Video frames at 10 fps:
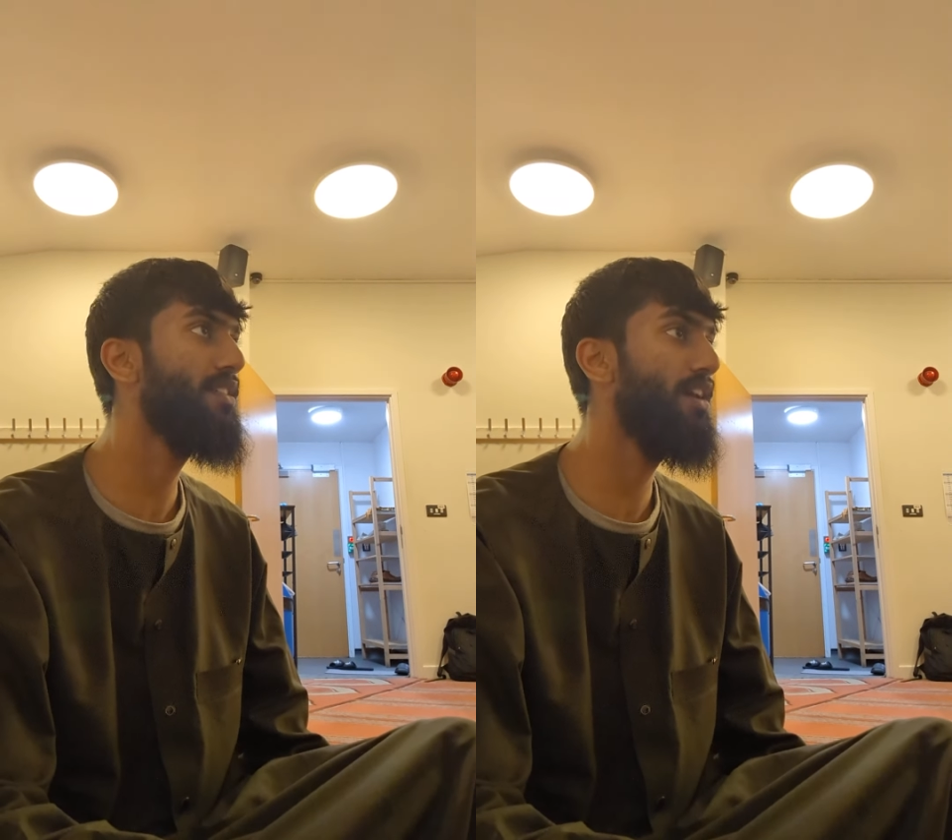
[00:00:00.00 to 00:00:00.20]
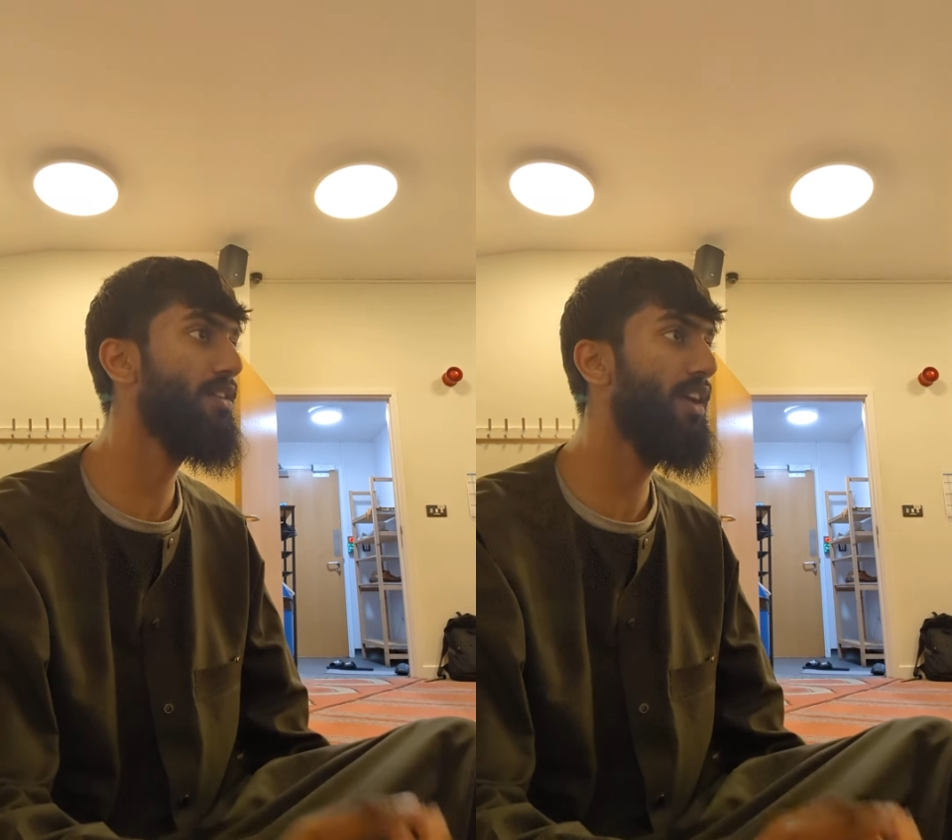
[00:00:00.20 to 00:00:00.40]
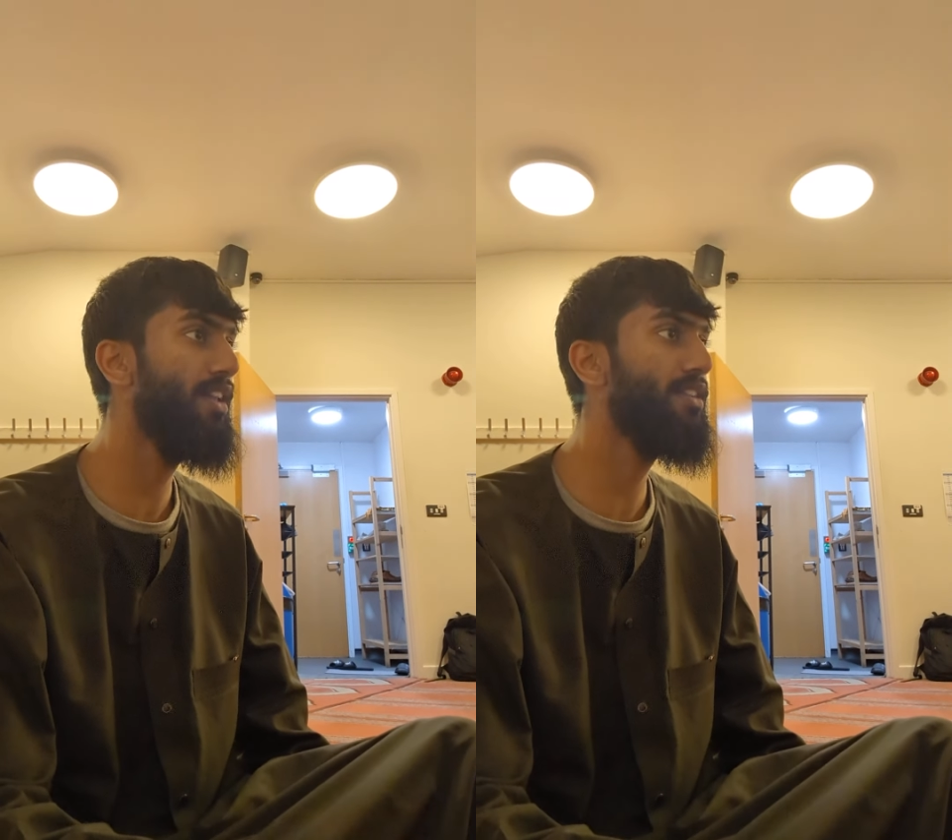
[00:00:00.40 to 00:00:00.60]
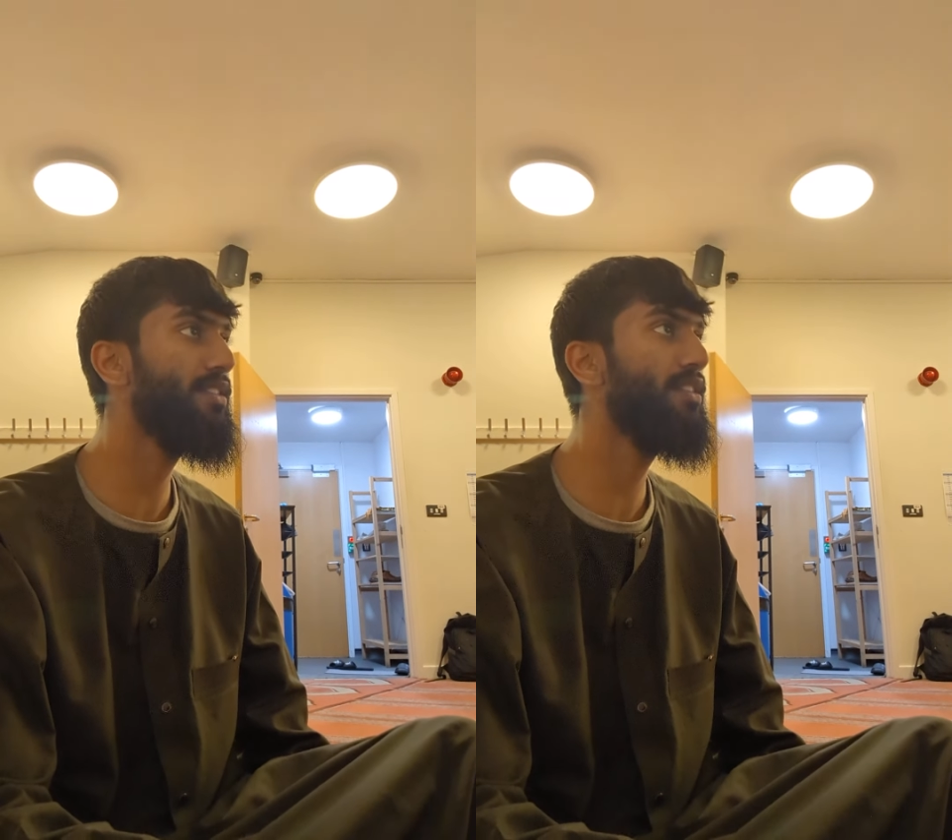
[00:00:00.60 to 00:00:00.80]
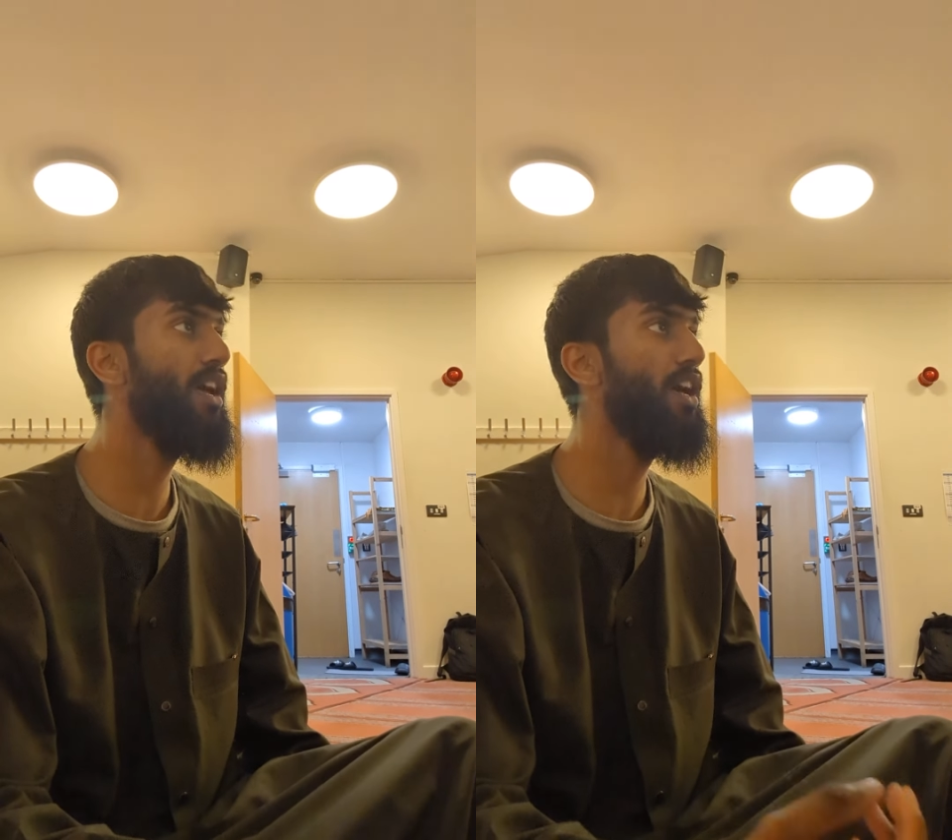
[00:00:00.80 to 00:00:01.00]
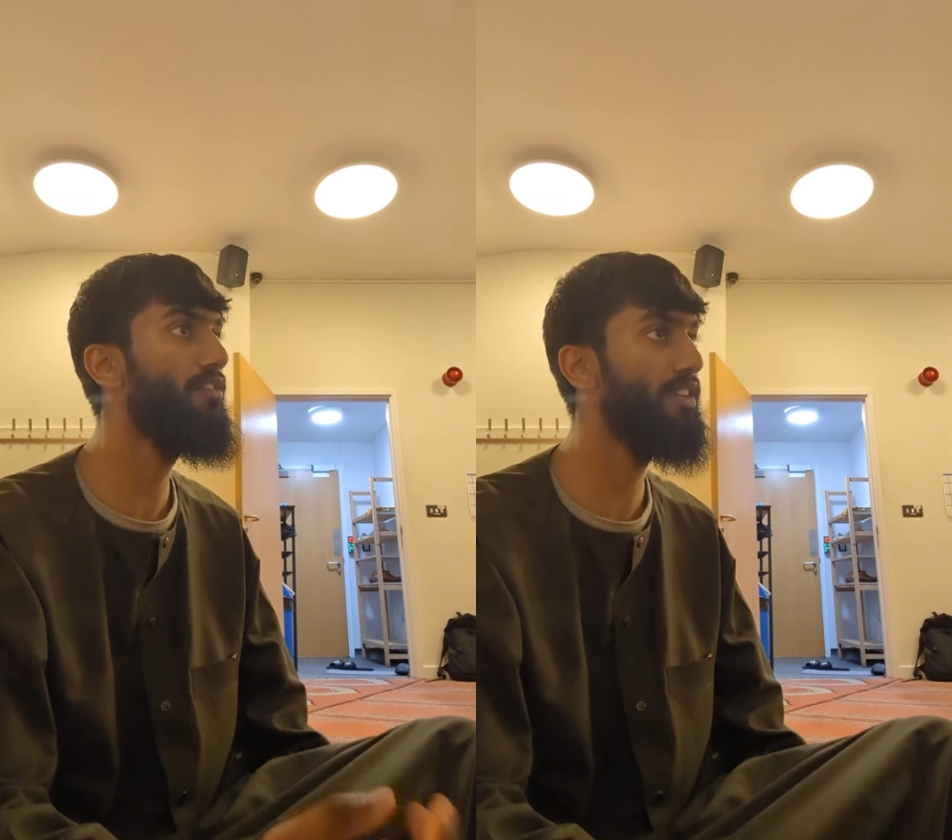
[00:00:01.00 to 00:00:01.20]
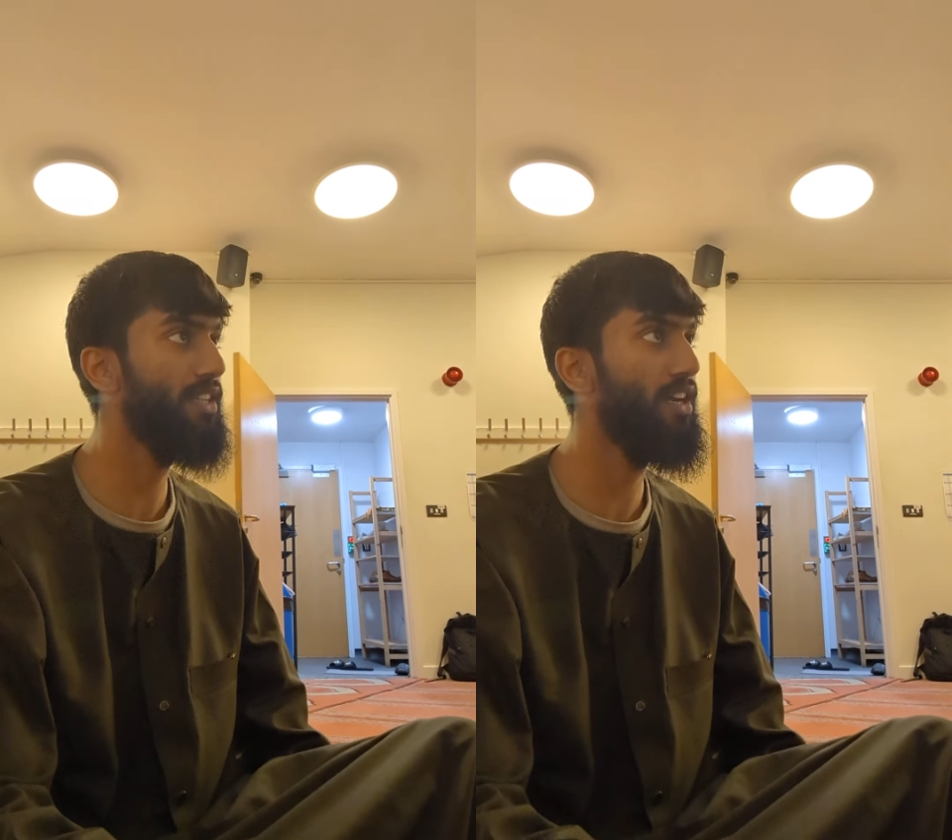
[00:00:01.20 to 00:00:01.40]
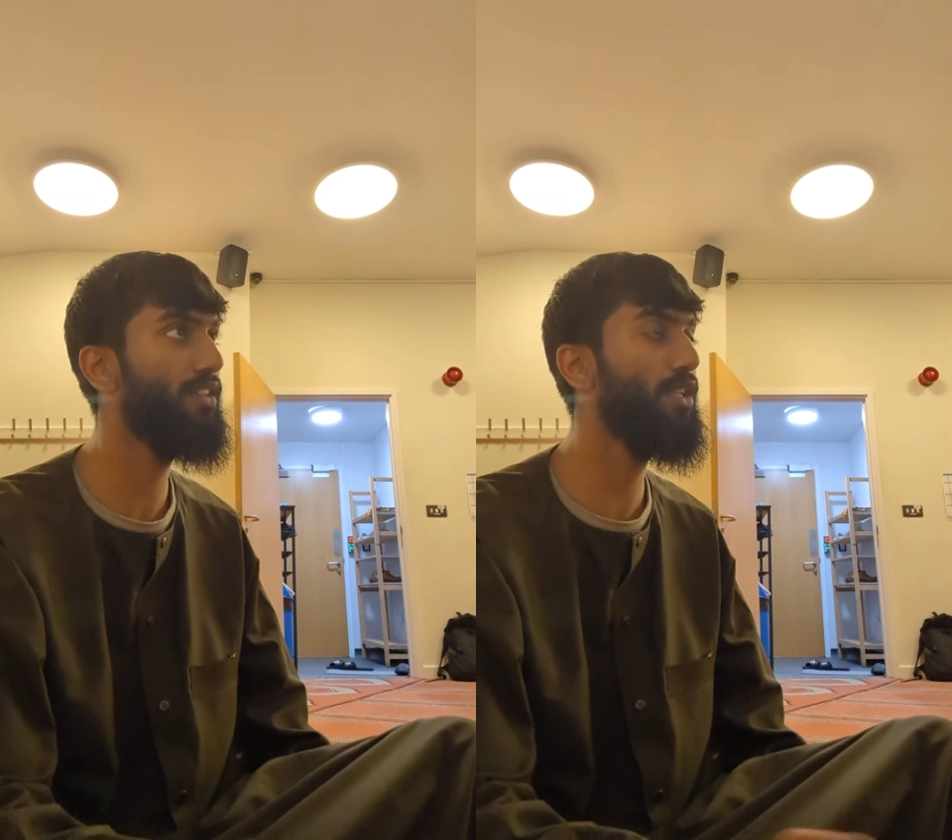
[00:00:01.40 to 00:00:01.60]
Harakaat,
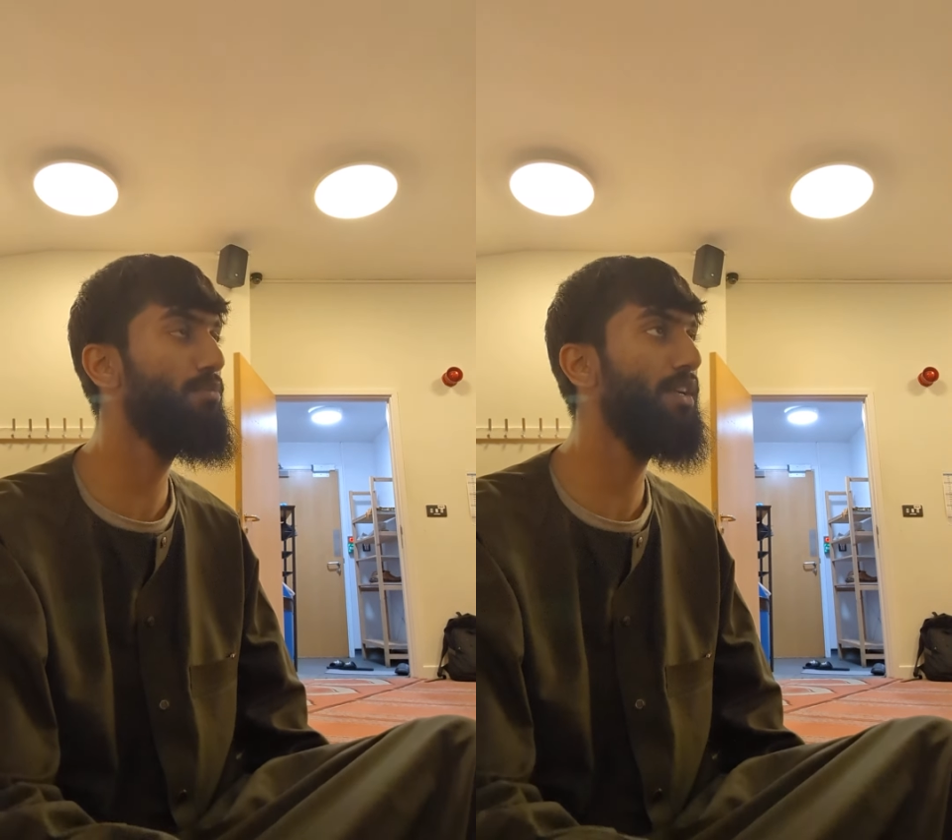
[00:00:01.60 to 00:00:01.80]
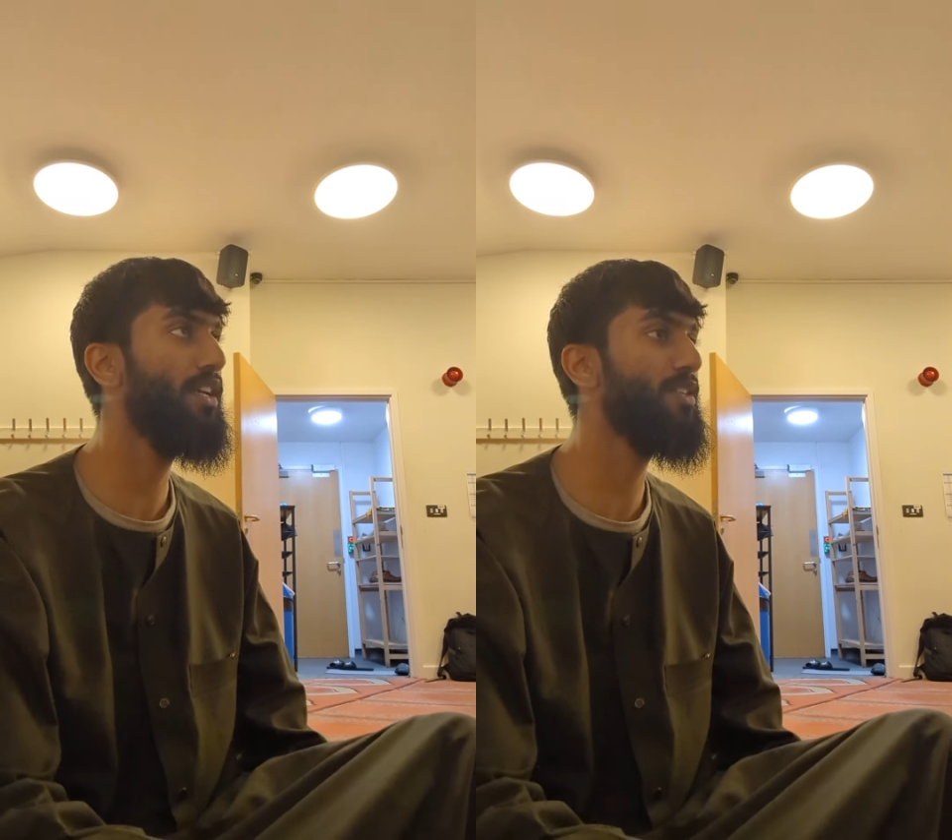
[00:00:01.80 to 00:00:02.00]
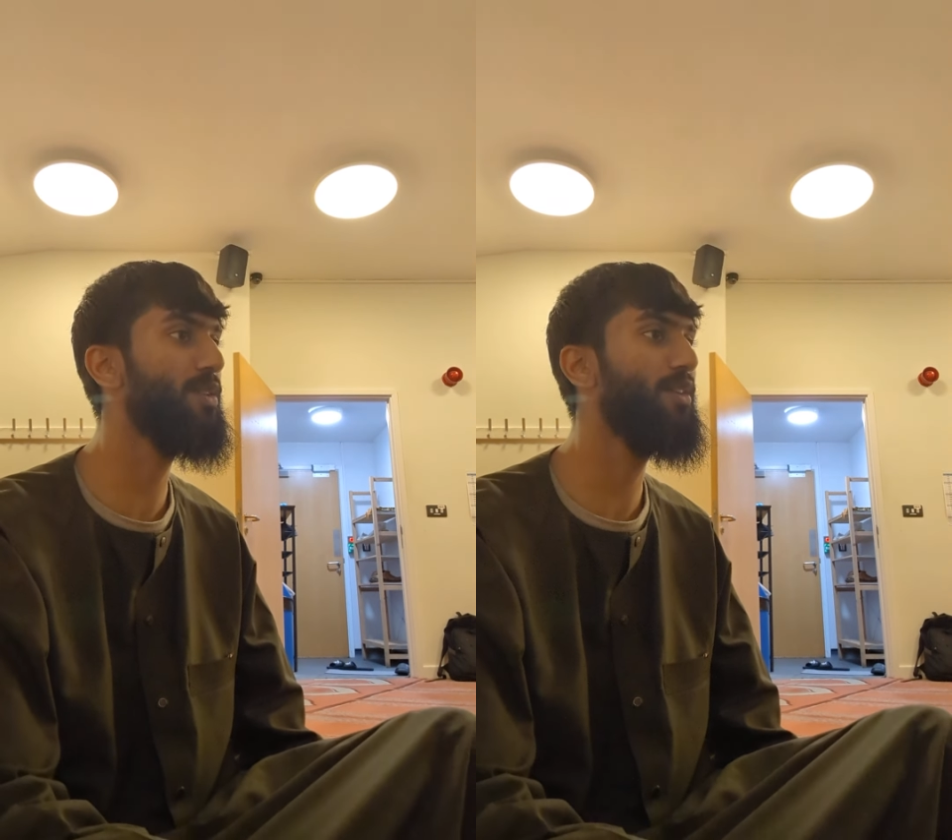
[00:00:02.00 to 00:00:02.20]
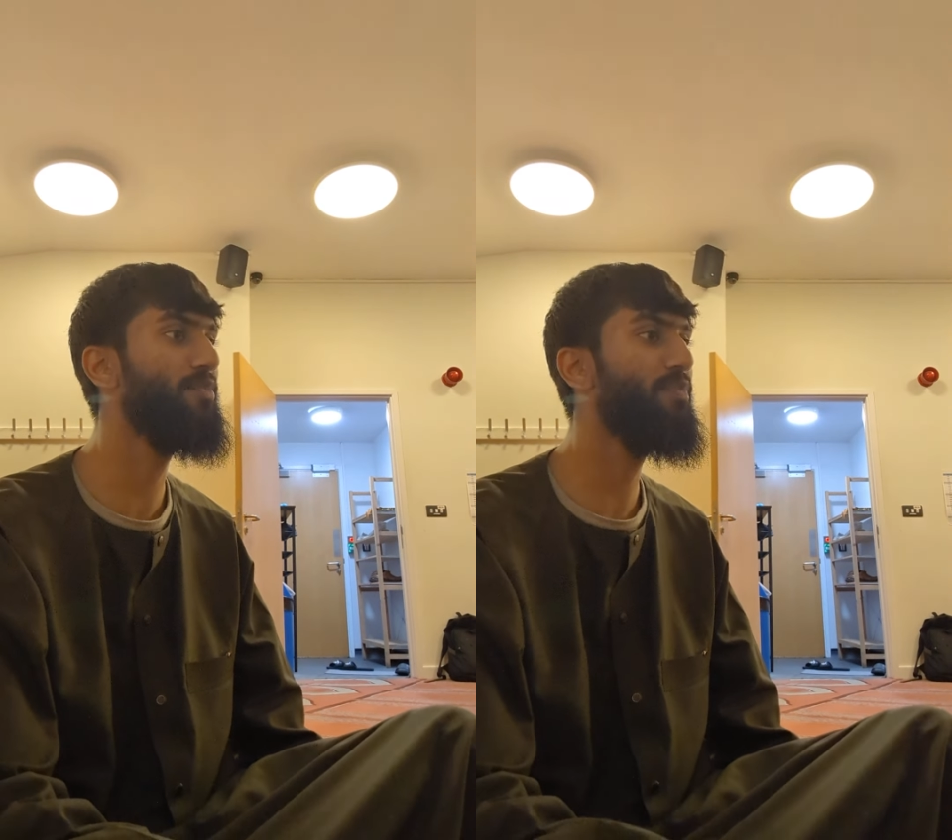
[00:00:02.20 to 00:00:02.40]
Fatha, Dhamma, Kasra.